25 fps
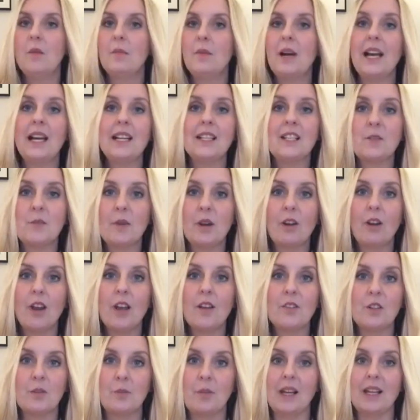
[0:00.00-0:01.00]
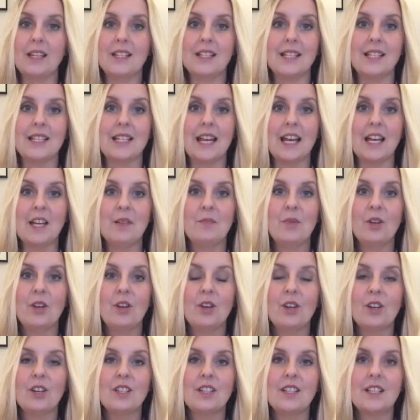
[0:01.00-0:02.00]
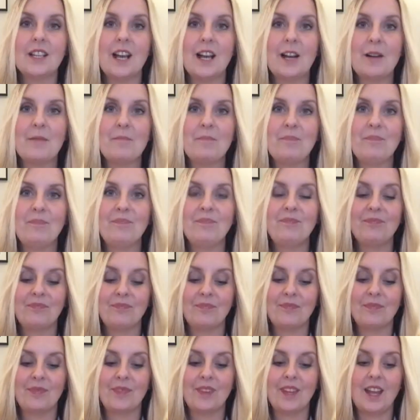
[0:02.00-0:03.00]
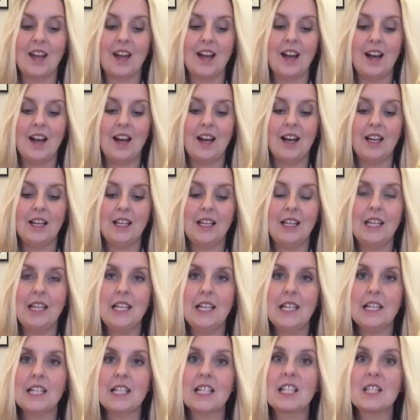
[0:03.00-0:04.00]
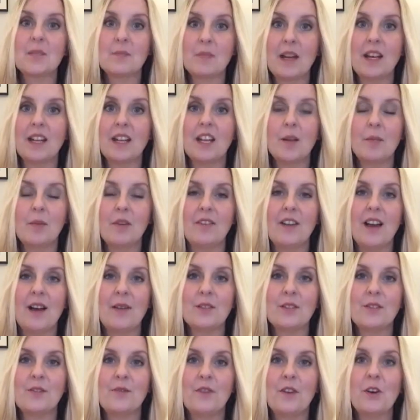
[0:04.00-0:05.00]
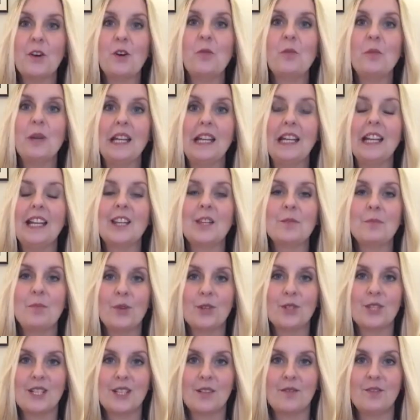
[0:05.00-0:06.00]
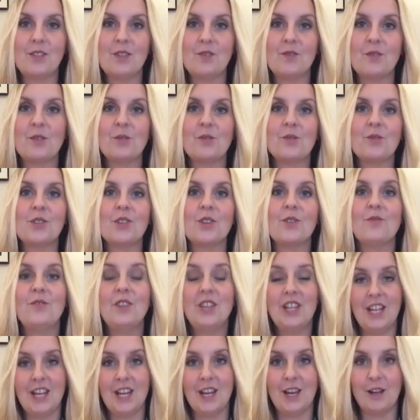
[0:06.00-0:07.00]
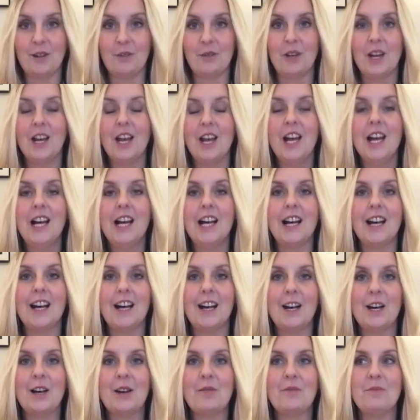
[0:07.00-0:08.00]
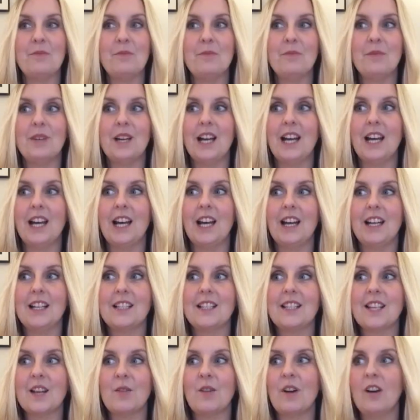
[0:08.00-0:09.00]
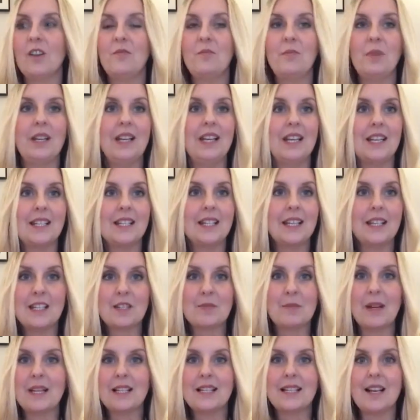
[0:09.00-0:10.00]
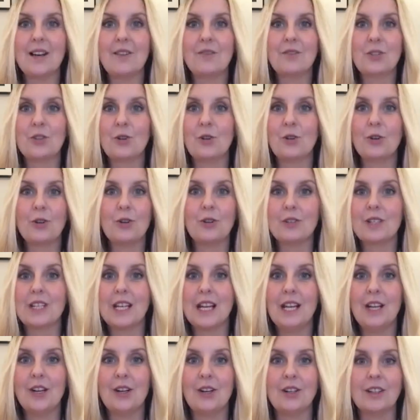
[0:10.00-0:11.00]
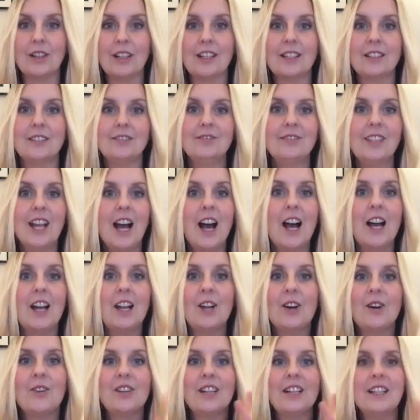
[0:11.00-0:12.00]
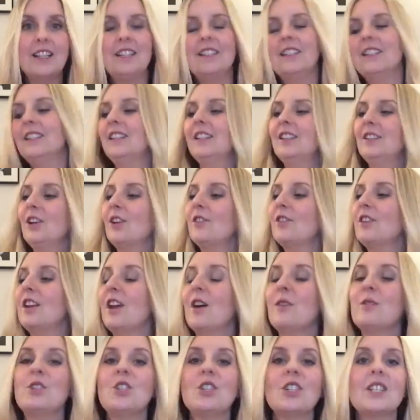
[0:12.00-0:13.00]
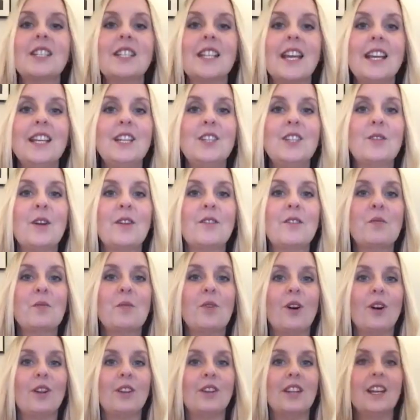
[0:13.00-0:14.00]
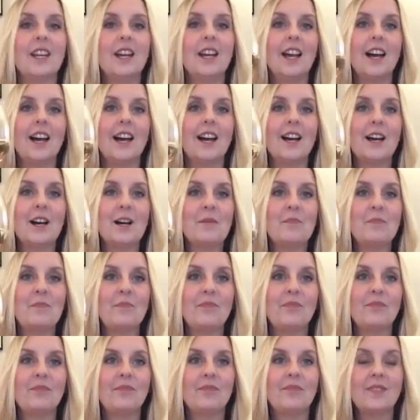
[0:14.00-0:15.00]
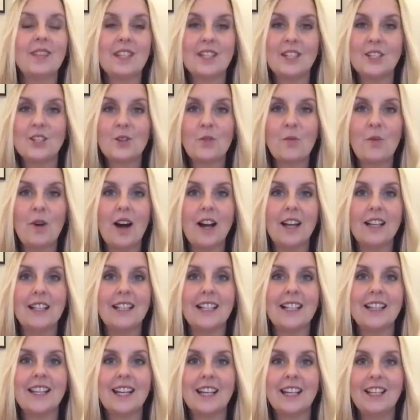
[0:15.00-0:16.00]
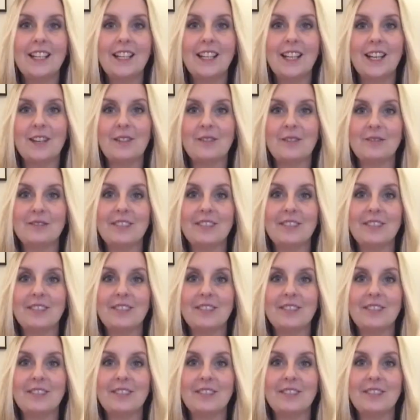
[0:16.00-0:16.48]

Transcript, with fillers: My head's a bit all over the place today because um, I spent a couple of hours filming the Positivity Rules video. Um, so I've been listening to myself talk all day long. Hi Lauren. Lauren, I was just saying to everyone, um, this is your wine. Thank you.